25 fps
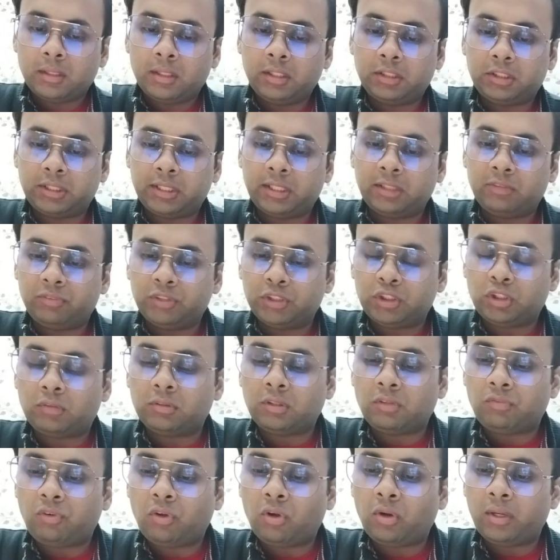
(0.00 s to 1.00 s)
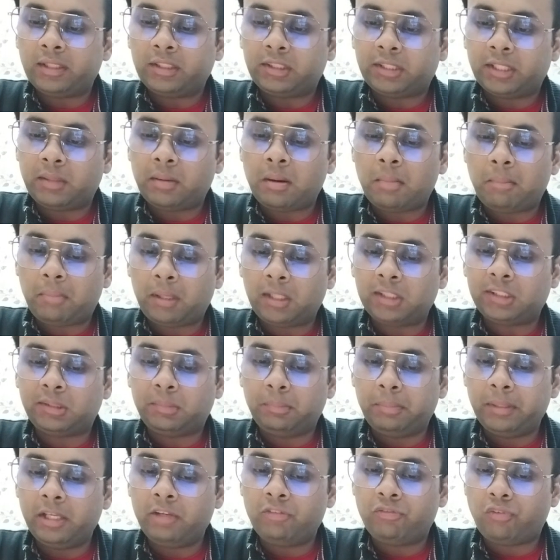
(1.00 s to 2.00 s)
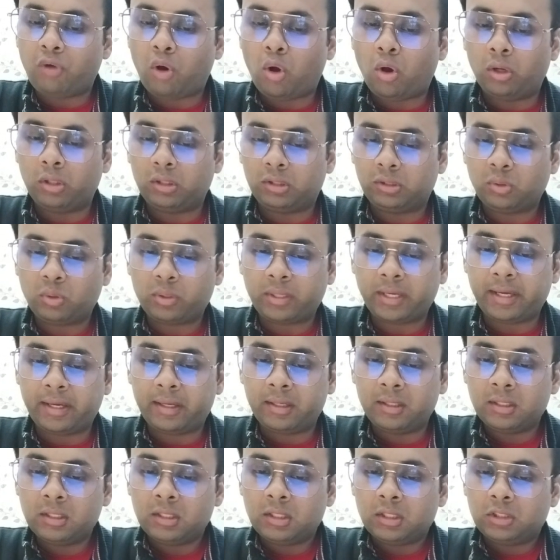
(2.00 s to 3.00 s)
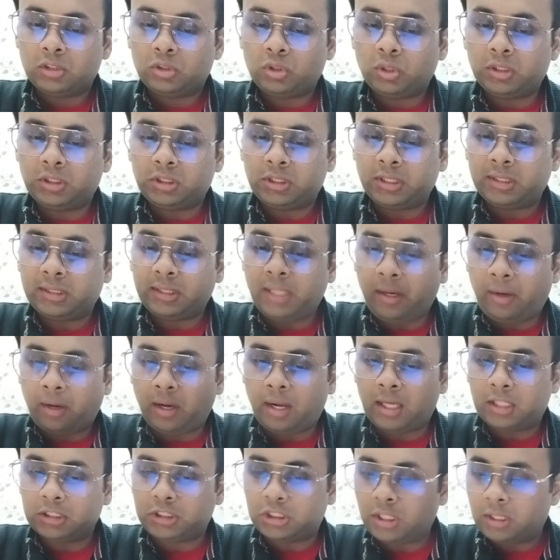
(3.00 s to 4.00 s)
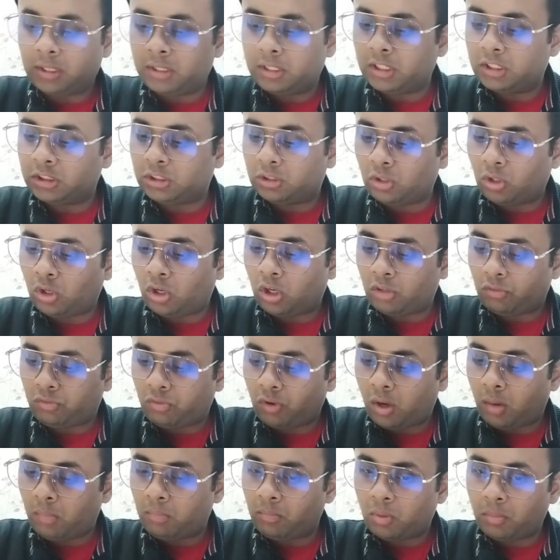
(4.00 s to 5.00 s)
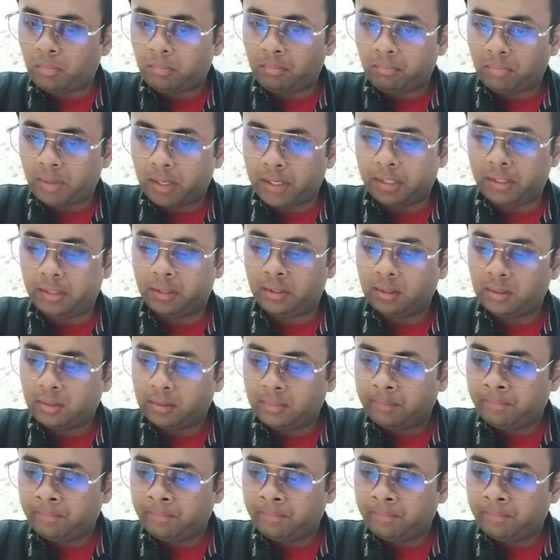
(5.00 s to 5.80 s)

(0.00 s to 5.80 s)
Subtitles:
it says which of the following statement must be false. Okay, so it says that Rajan is not from Mumbai.